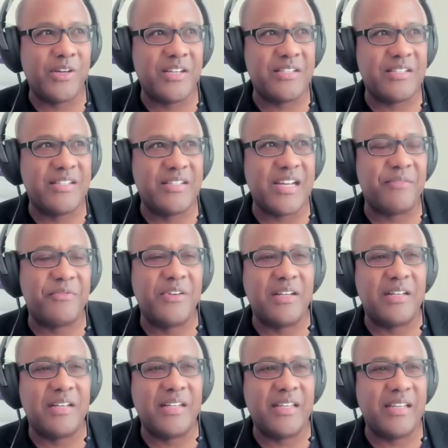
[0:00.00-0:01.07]
is
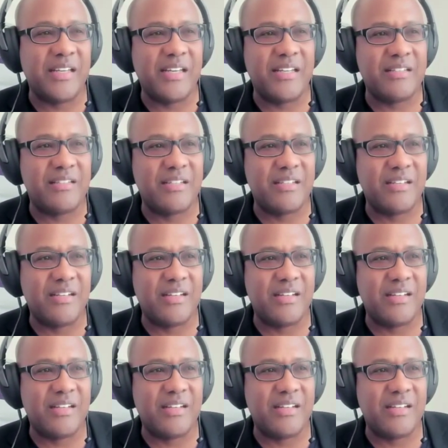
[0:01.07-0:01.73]
definitely into